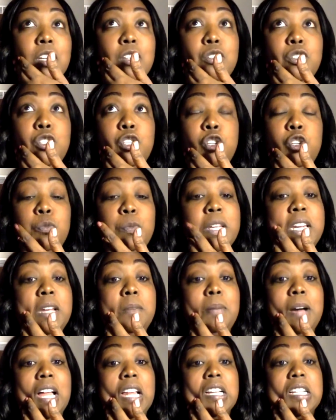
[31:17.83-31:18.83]
too many
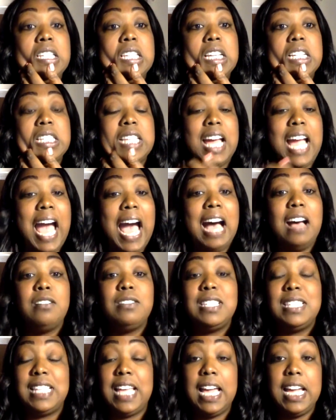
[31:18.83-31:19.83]
politics. Like I'll
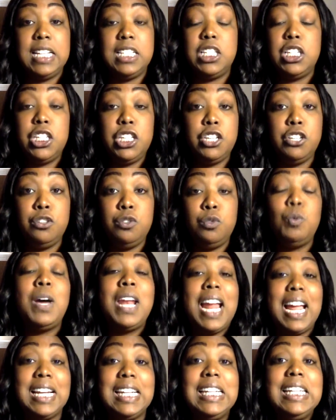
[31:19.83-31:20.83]
say to you what
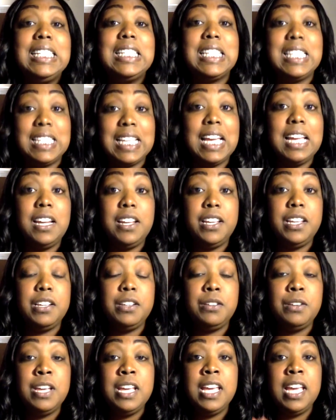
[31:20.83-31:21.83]
I need to say to
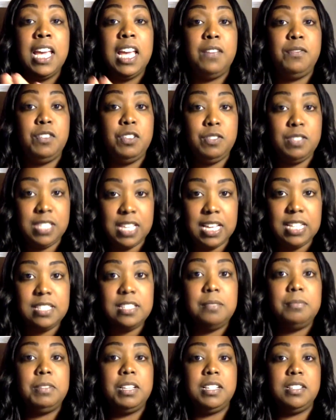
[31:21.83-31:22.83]
you. If you say
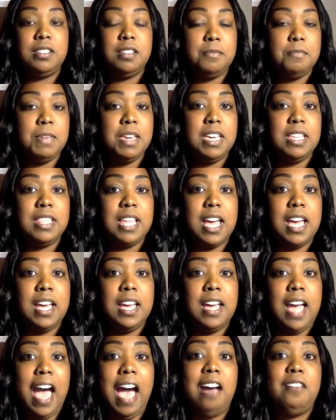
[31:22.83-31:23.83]
something to me
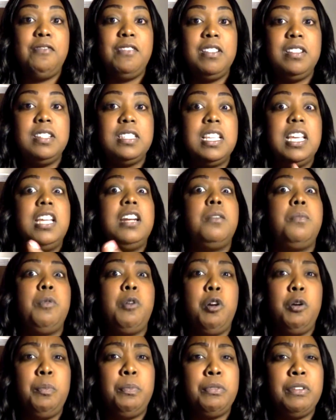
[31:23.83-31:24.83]
that I feel is
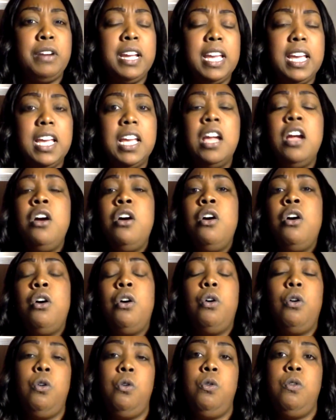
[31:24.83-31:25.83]
inappropriate
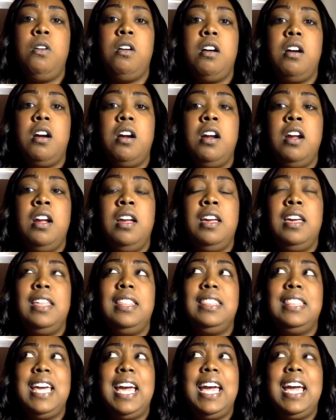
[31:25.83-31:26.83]
or
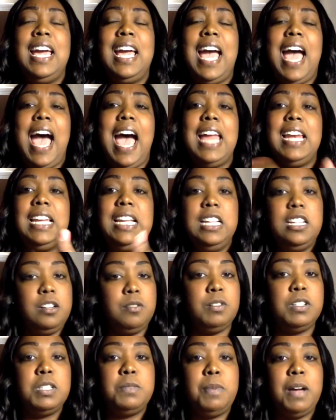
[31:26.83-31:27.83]
that I need to
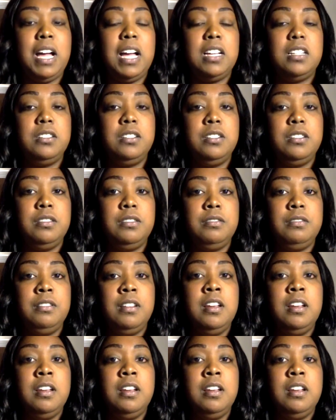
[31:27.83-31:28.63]
respond to.